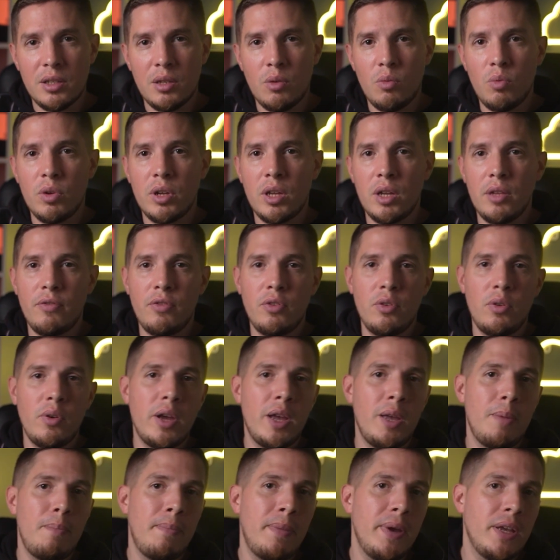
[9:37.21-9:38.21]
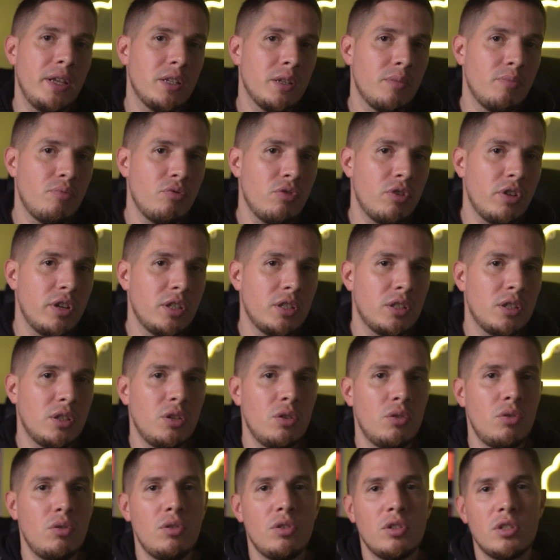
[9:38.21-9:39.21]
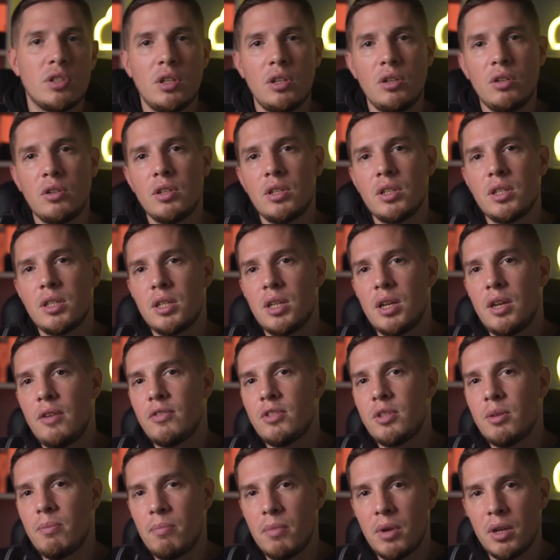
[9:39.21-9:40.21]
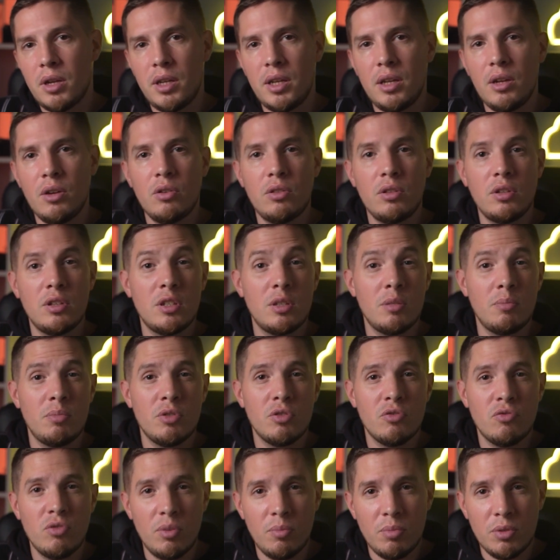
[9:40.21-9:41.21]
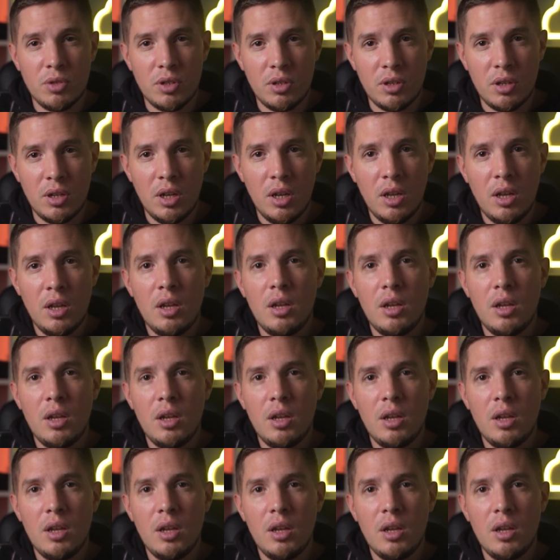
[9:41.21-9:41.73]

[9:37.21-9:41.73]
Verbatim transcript: that will give you a better price too so you can save some money on the subscription.